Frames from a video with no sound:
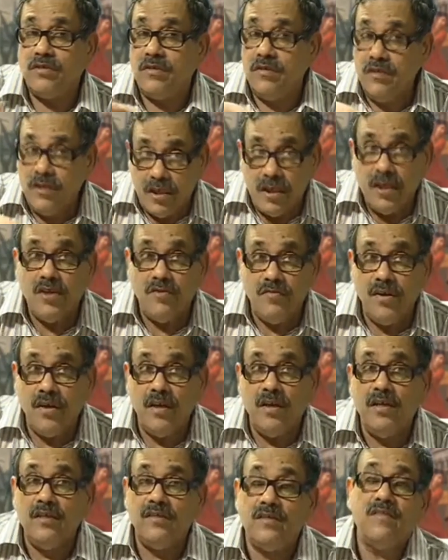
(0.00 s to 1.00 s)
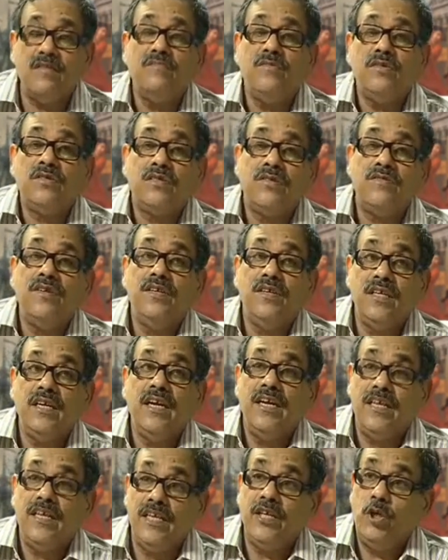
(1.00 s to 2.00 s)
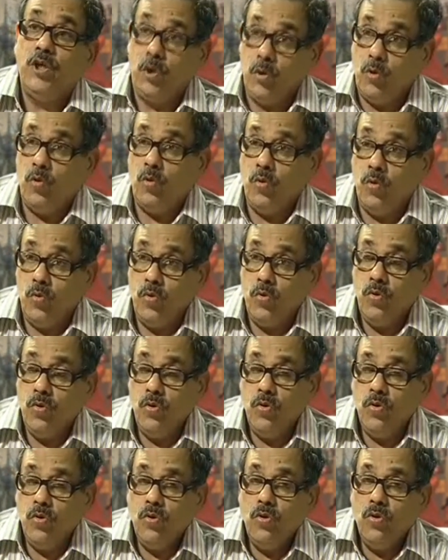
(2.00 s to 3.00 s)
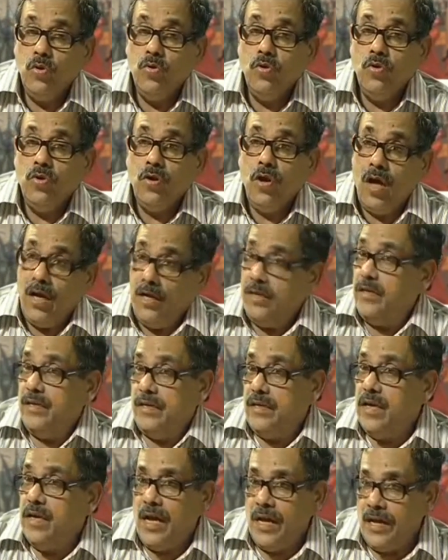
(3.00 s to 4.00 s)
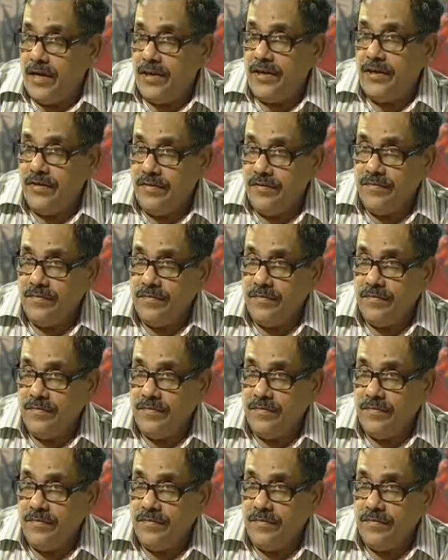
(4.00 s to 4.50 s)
was continuing in December 1782, Hyder died.